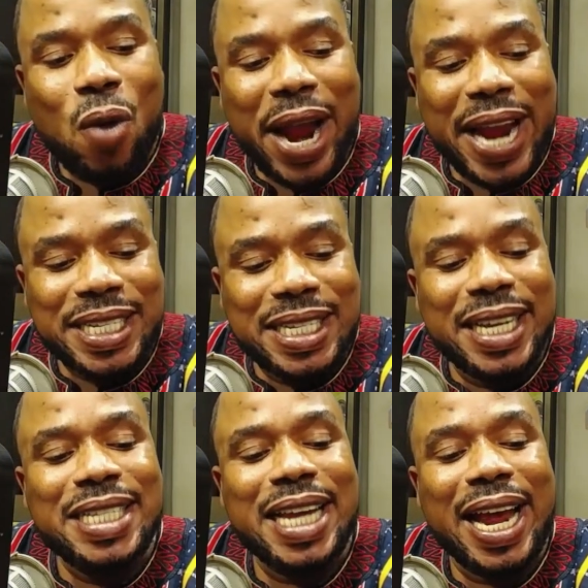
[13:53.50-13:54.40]
Is
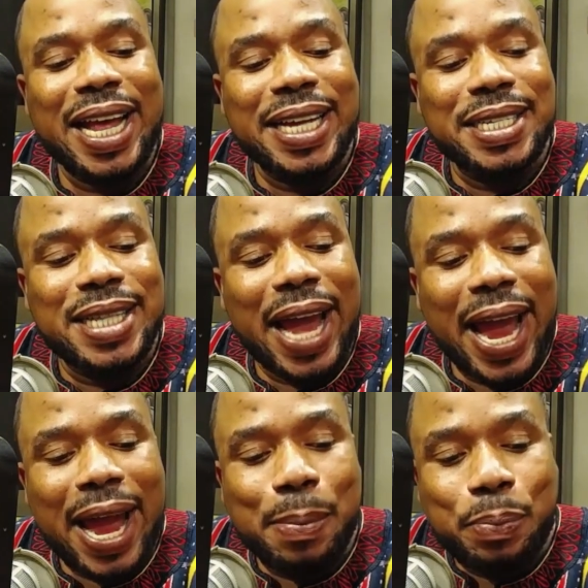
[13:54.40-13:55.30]
there
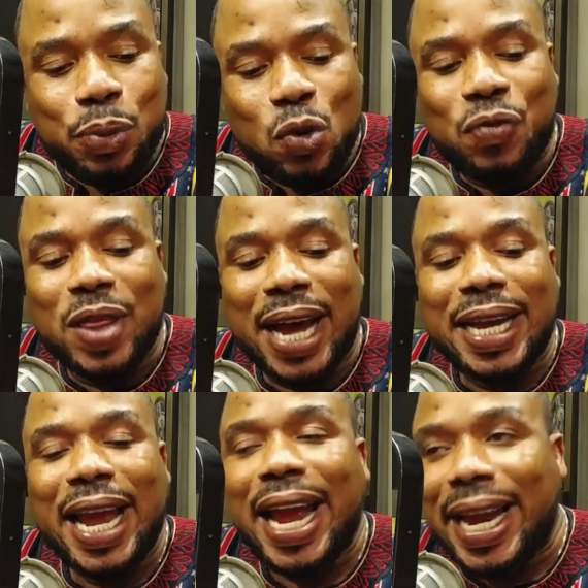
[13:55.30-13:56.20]
a proof that
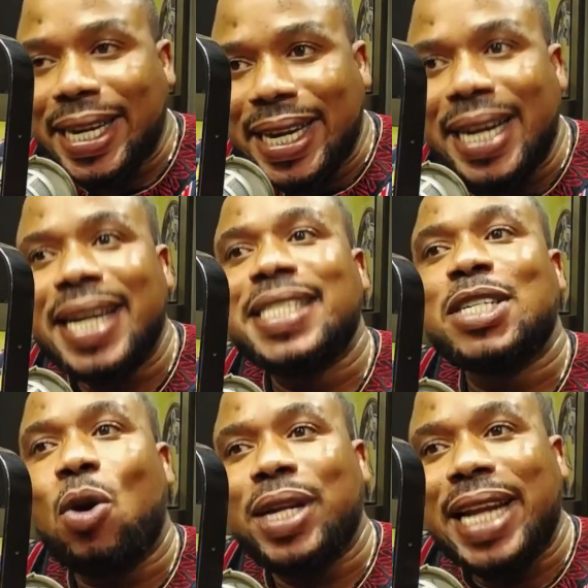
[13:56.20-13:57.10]
he did it
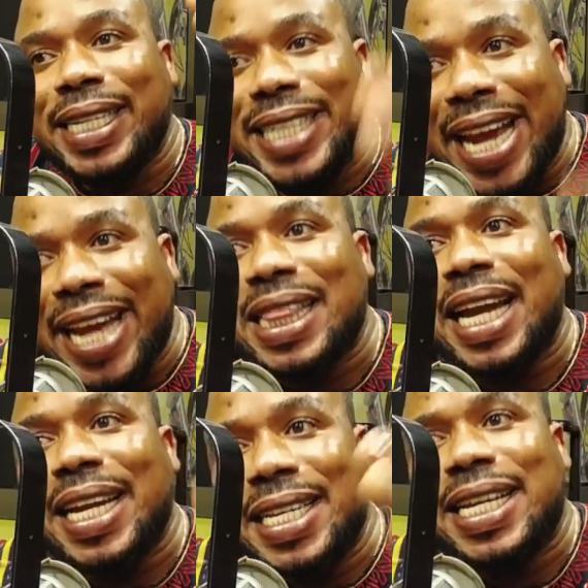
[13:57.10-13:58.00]
on the day
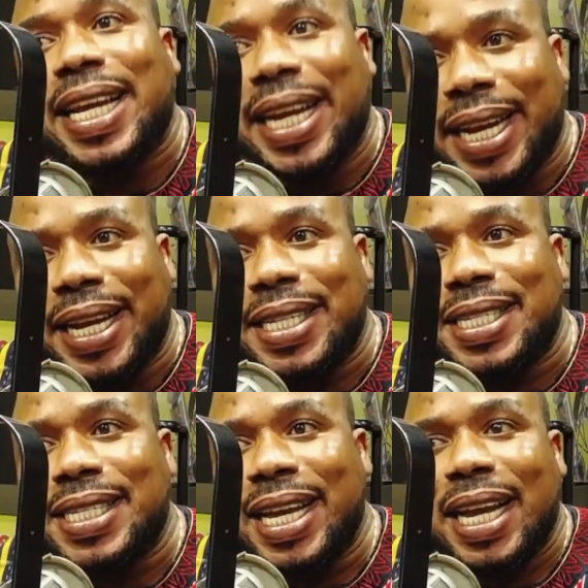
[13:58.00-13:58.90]
that he said he did
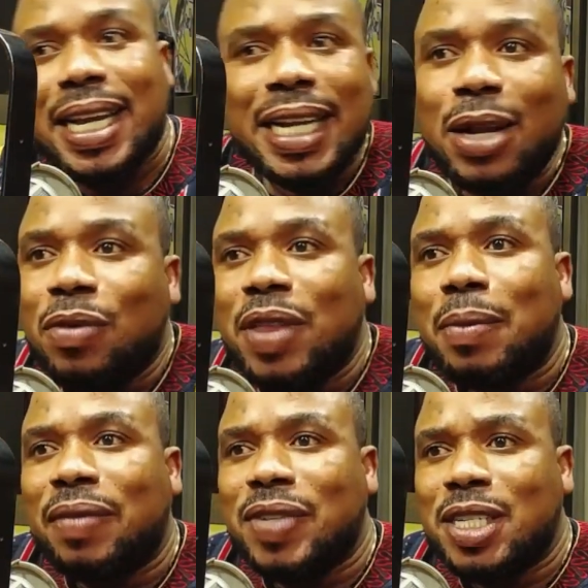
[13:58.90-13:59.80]
it? None of them
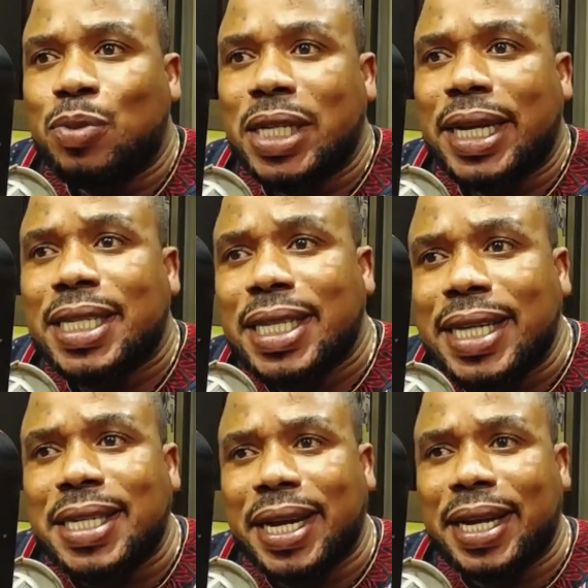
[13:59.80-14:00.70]
have disputed it. Yes,
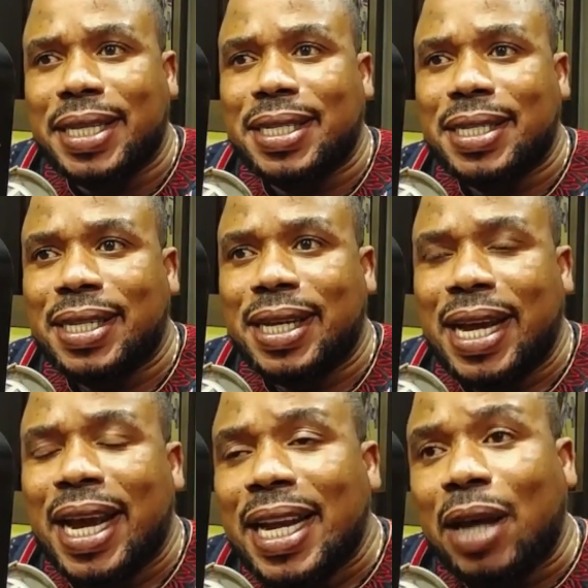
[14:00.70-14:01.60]
he did it.
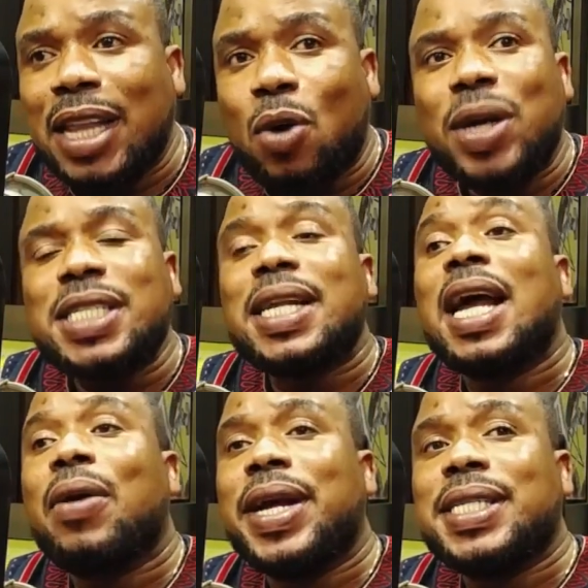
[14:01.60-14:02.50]
Now, the question now is